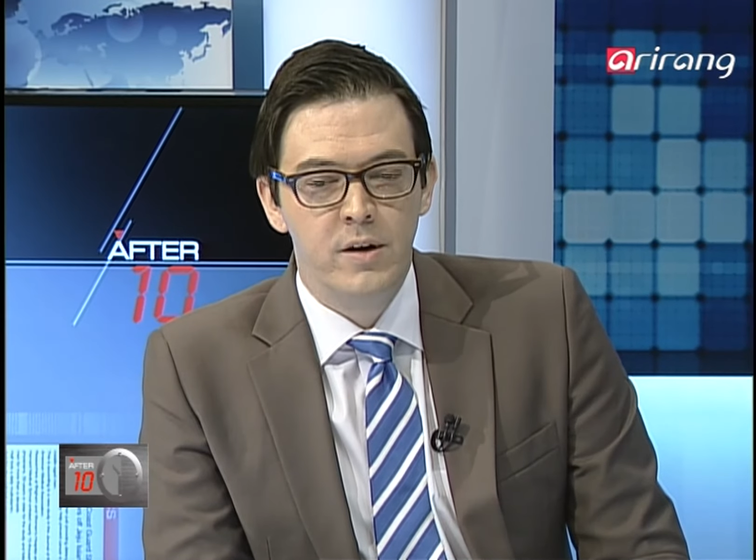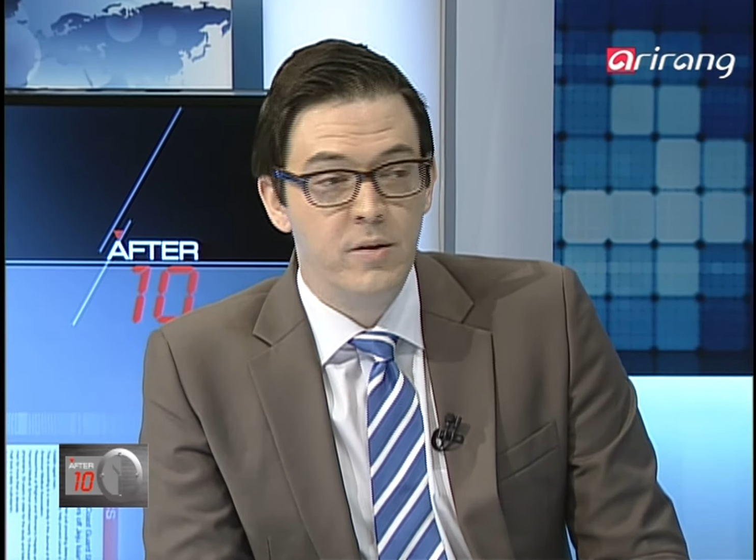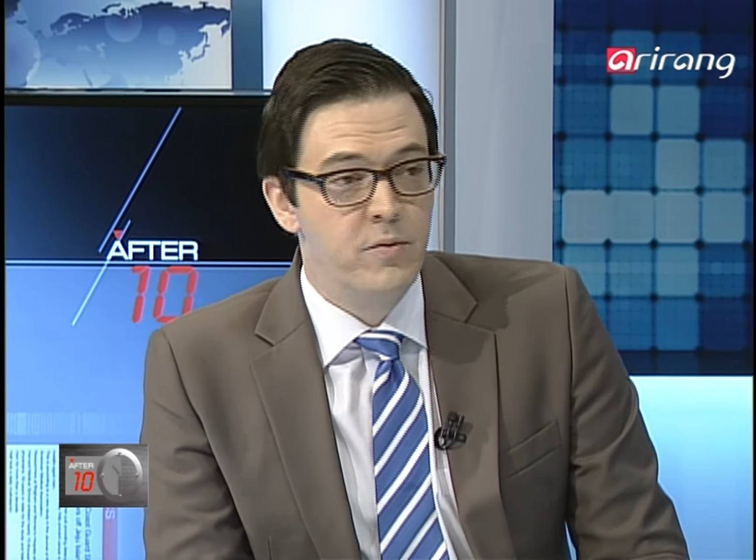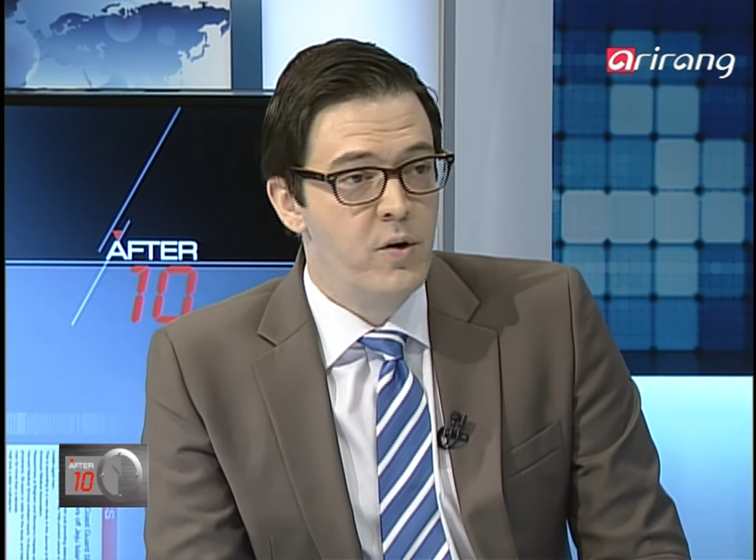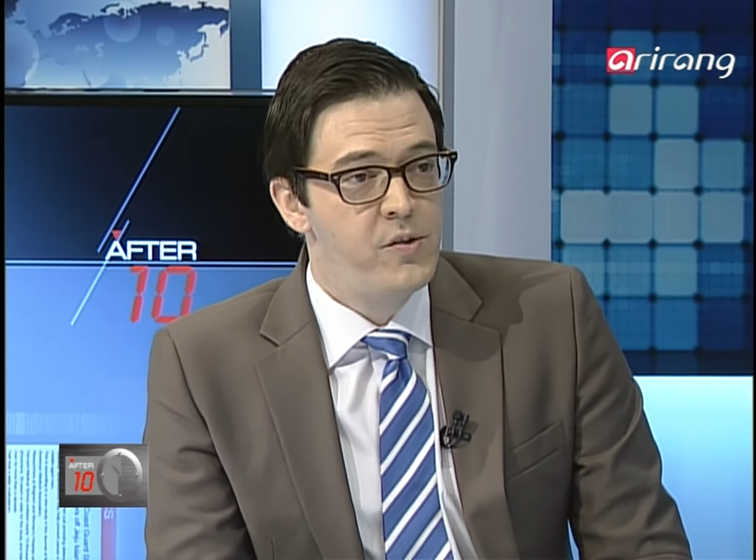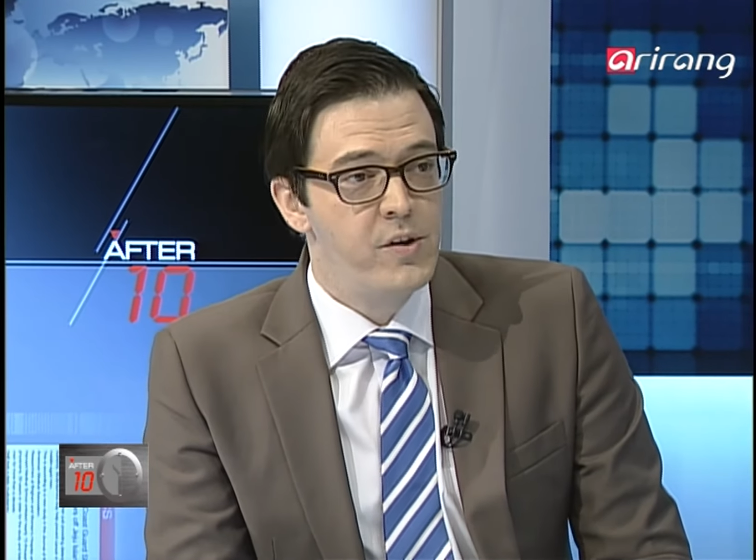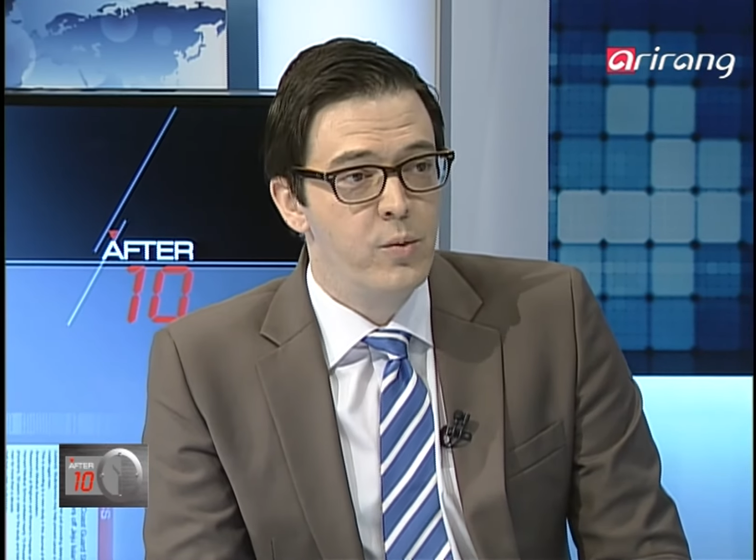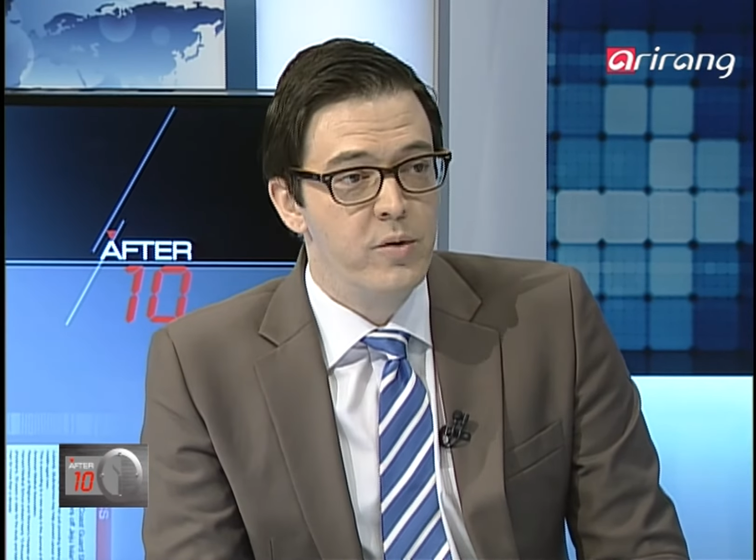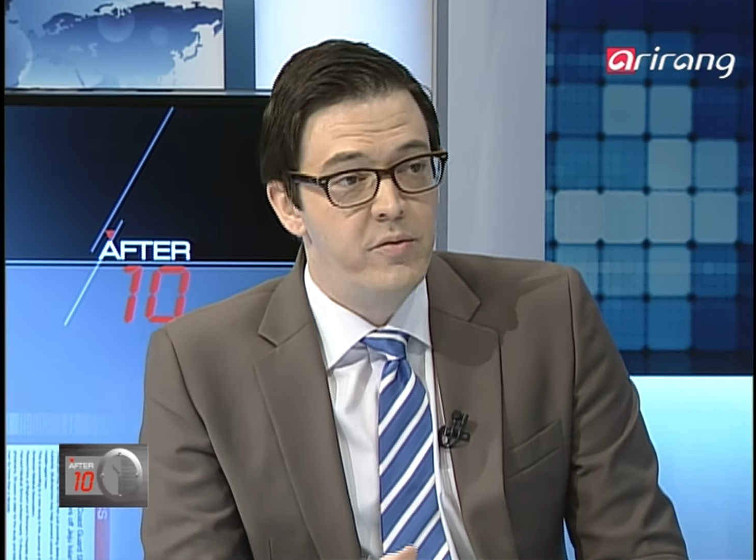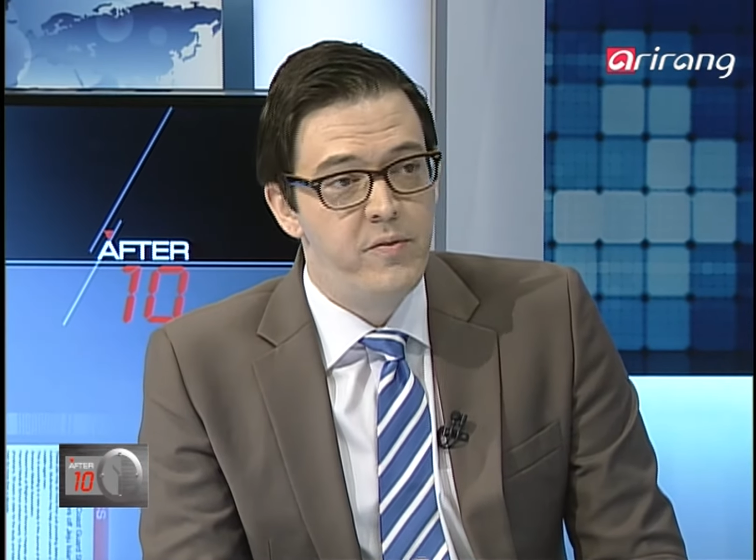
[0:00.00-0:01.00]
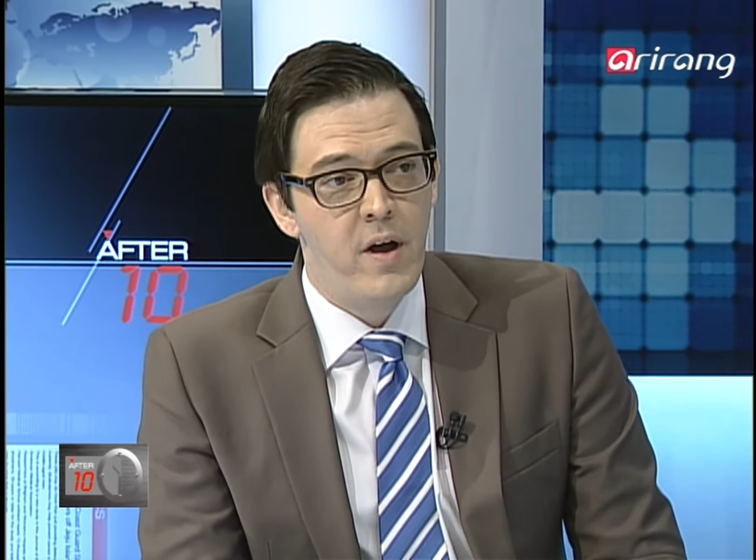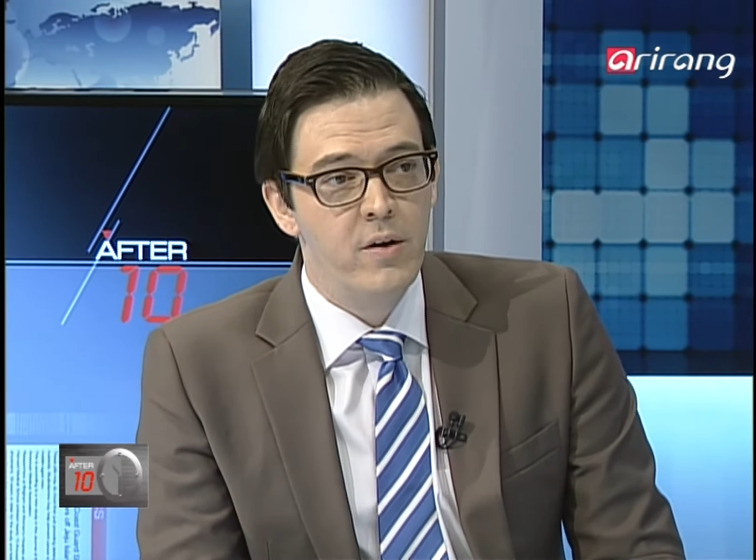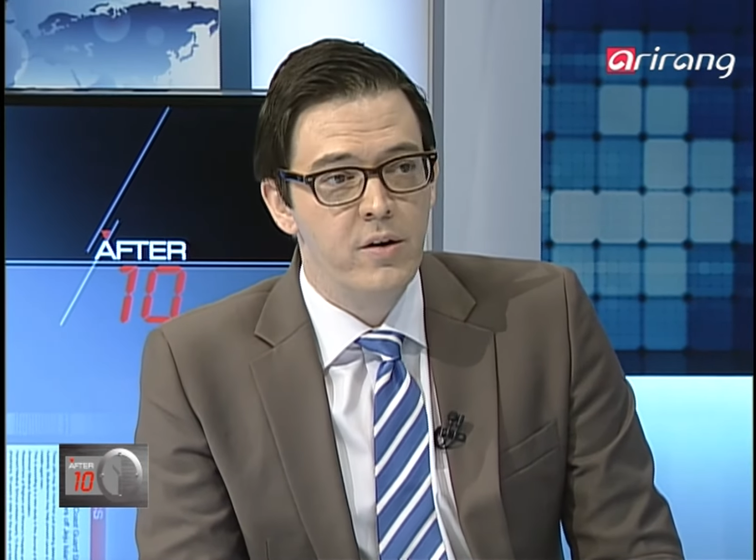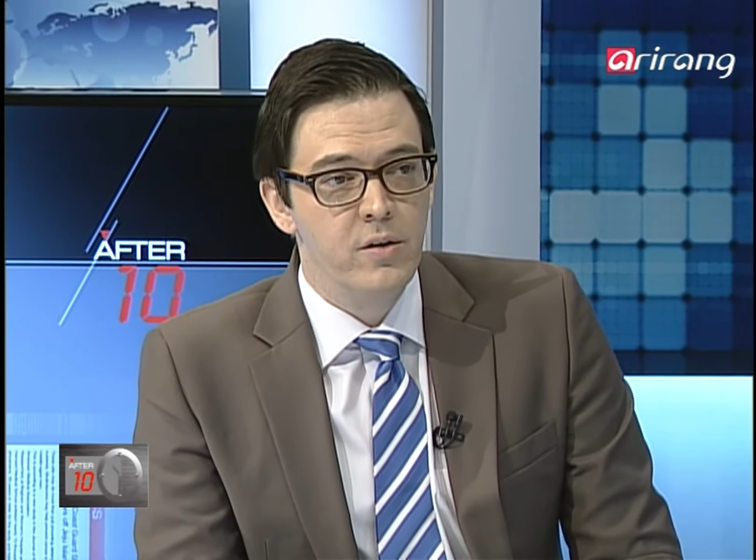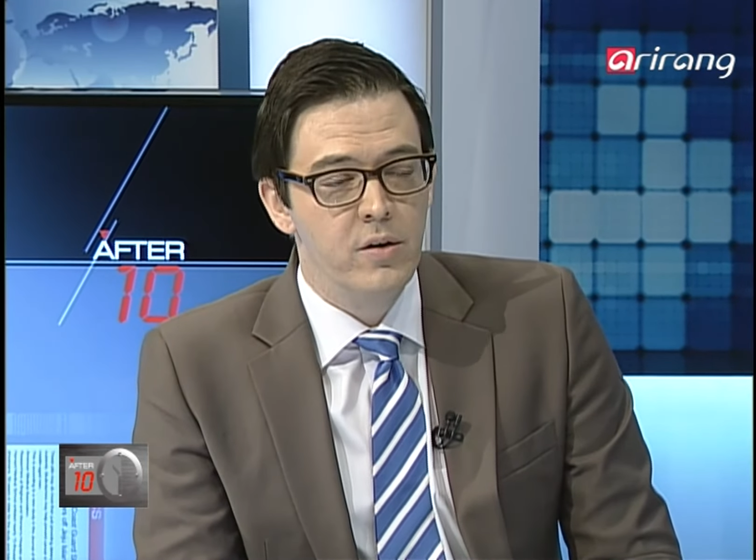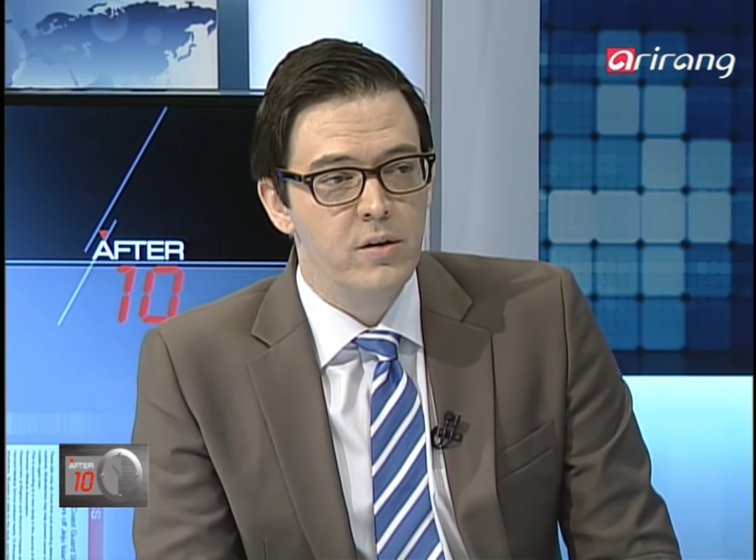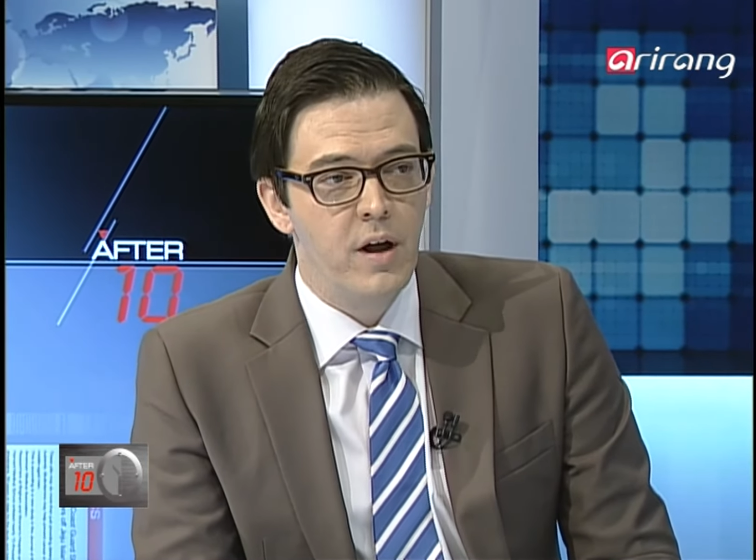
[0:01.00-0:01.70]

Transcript: conversely, would failure look